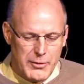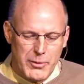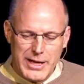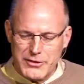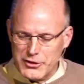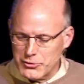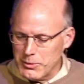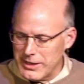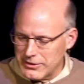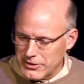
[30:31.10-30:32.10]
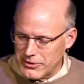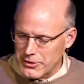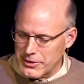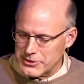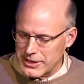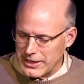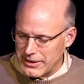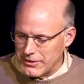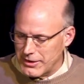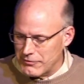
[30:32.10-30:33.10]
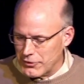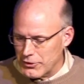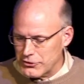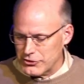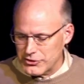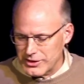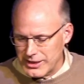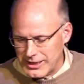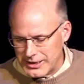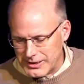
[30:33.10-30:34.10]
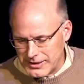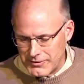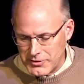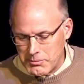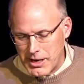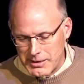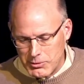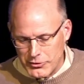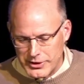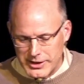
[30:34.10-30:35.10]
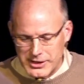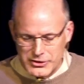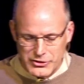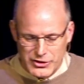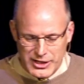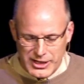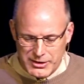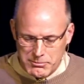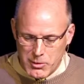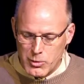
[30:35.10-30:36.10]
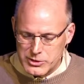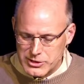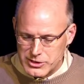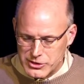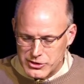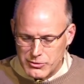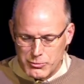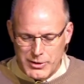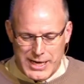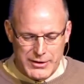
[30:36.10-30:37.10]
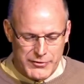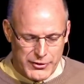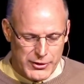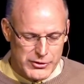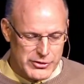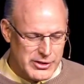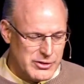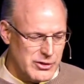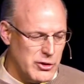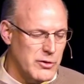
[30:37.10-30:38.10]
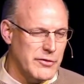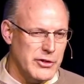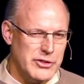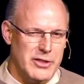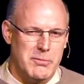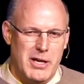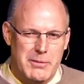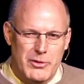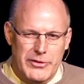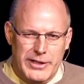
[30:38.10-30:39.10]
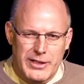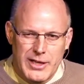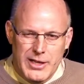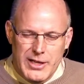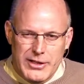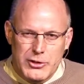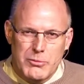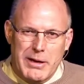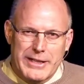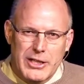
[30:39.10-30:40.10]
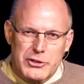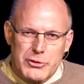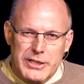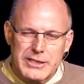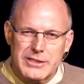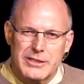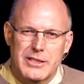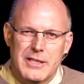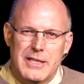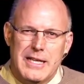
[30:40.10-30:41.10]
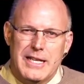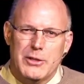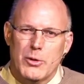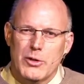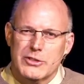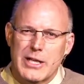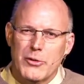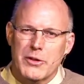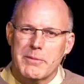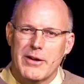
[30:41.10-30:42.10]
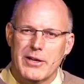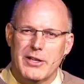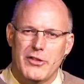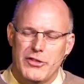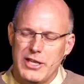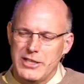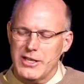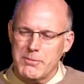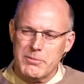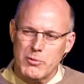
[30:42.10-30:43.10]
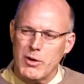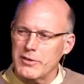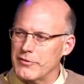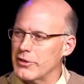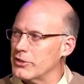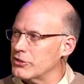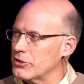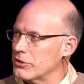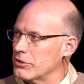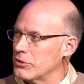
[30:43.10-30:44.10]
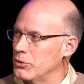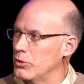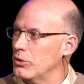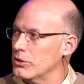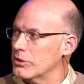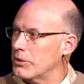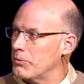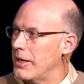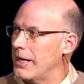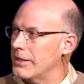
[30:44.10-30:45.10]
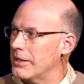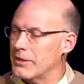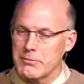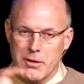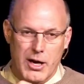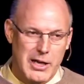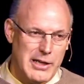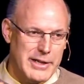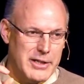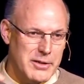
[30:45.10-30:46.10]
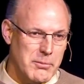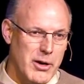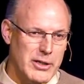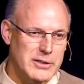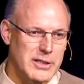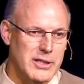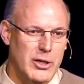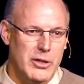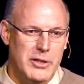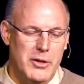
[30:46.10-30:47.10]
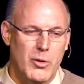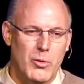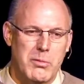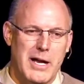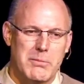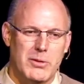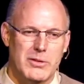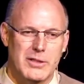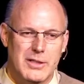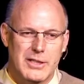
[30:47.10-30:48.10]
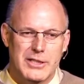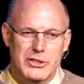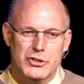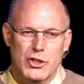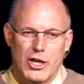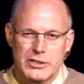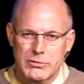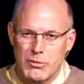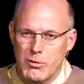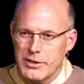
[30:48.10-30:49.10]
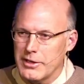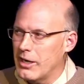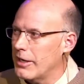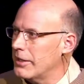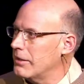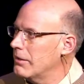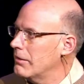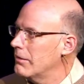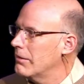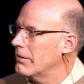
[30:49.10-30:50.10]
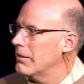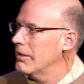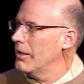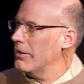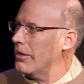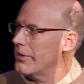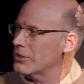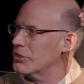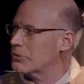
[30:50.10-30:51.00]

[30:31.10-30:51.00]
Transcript: read this week that there is a verse of the Bible that is the most read verse. This is the U version of the Bible. They do by countries. And in South America, the number one verse Googled and read and highlighted and marked in the whole Bible is Joshua 1:9. Oh, that's